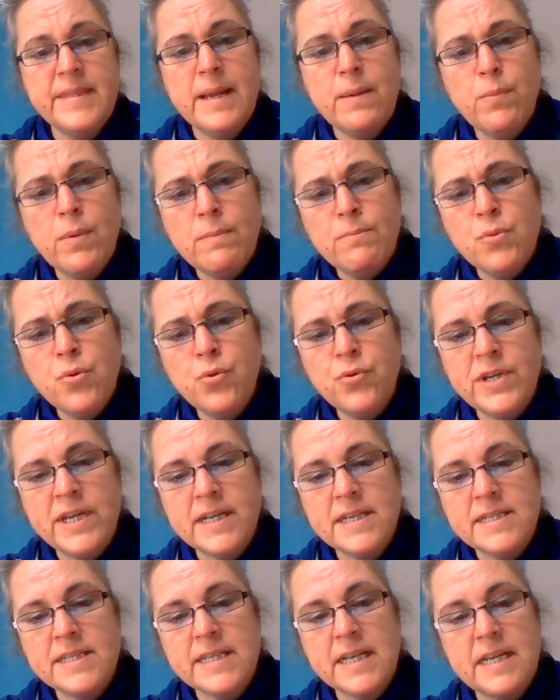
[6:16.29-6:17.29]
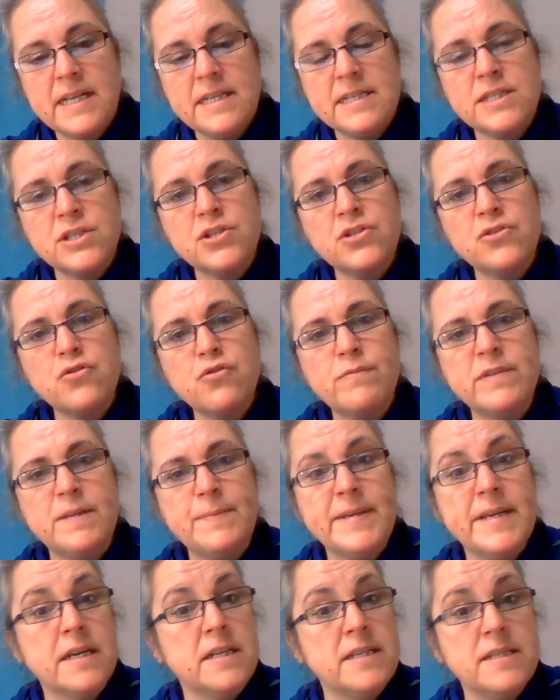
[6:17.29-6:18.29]
Then one morning, as suddenly as the storm
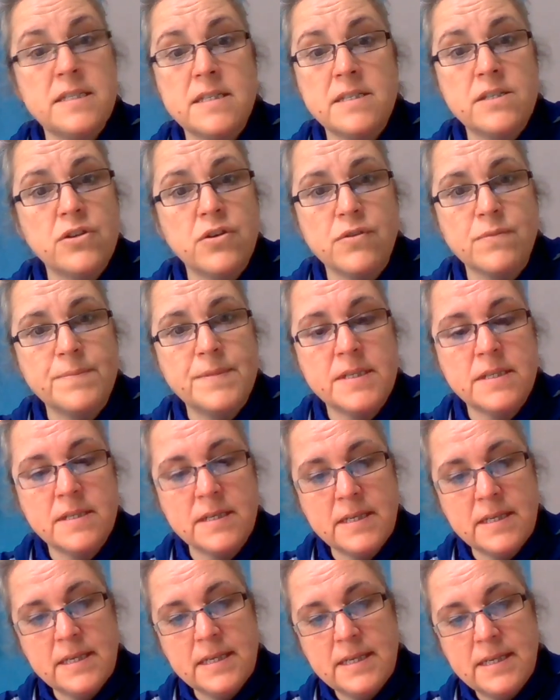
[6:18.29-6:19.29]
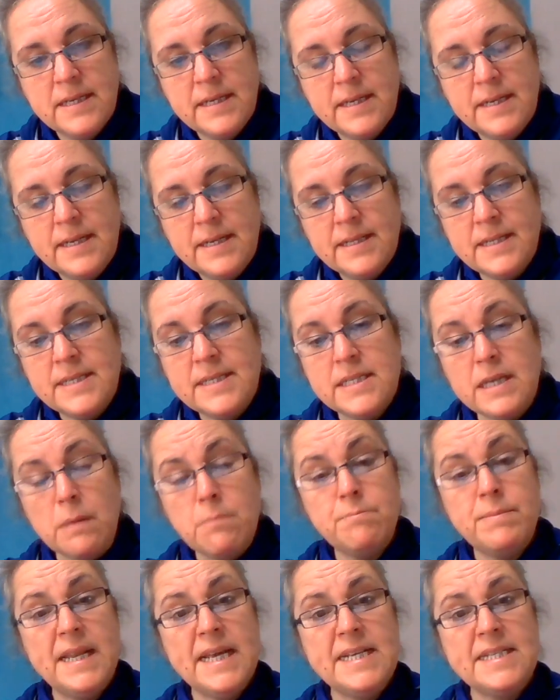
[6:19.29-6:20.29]
had begun, it stopped. The
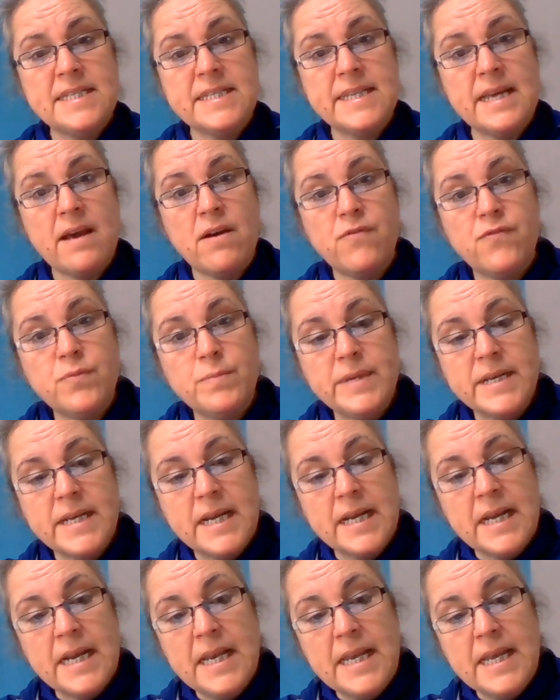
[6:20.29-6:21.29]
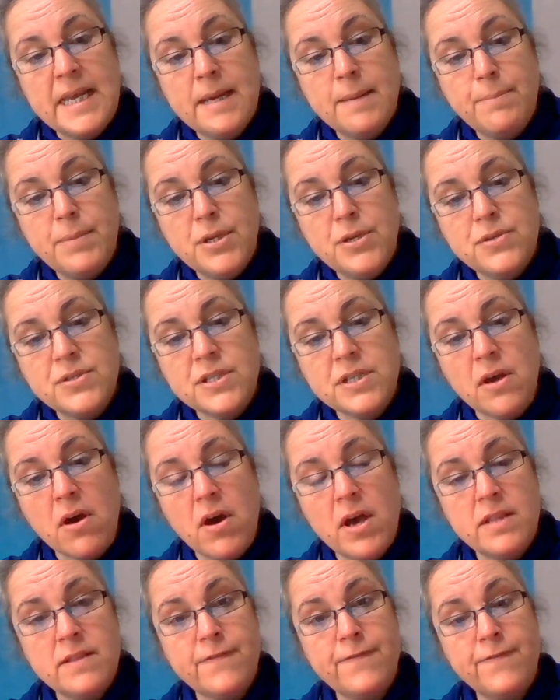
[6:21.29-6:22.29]
sun blazed down from a clear blue
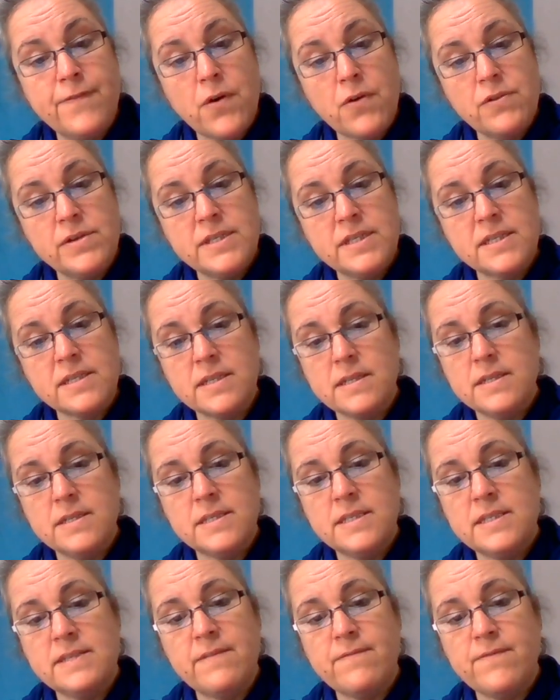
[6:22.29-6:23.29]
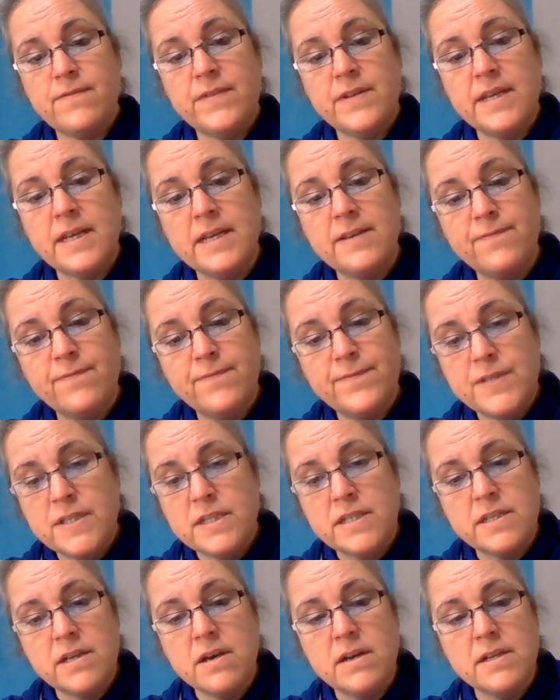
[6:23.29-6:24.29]
sky, and the forest symphony
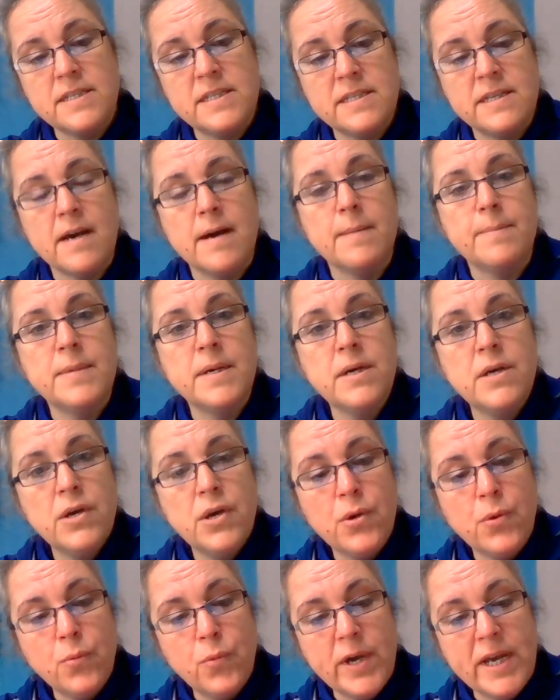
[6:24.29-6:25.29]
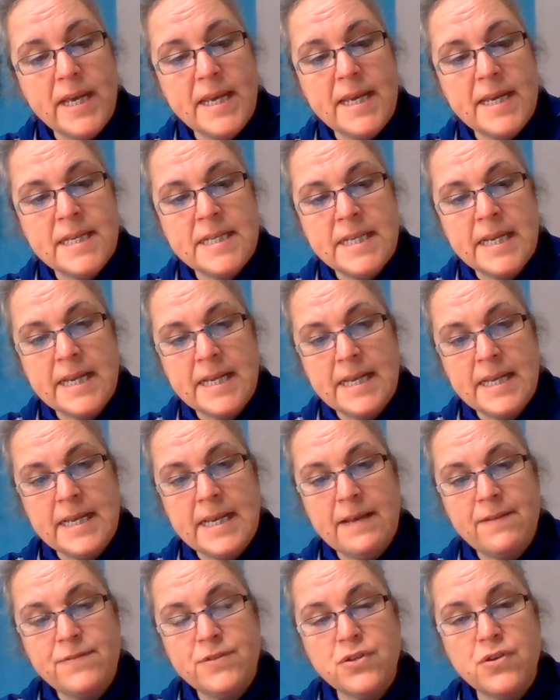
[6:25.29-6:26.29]
started up where it had
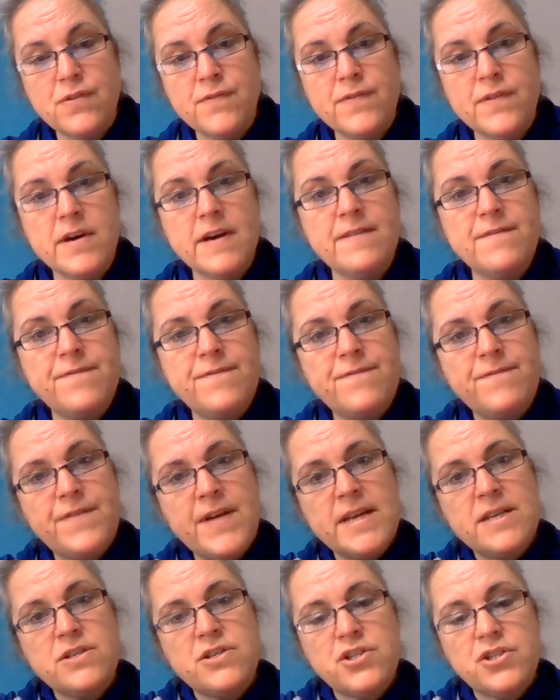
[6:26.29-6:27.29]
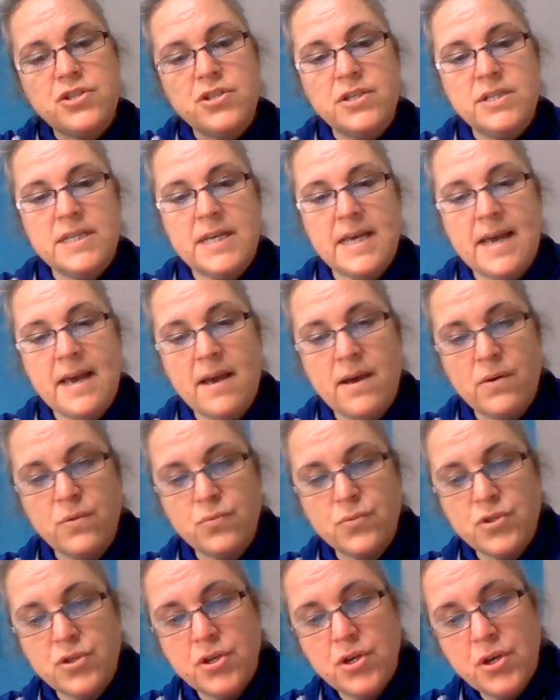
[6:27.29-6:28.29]
left off. I ventured
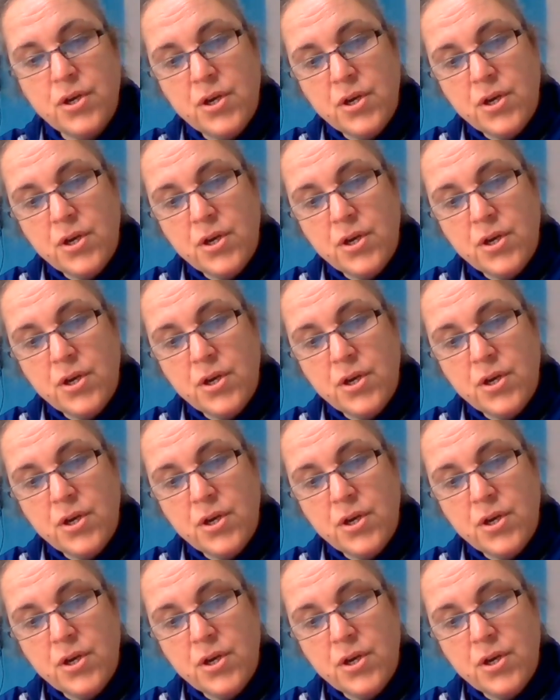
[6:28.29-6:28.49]
out.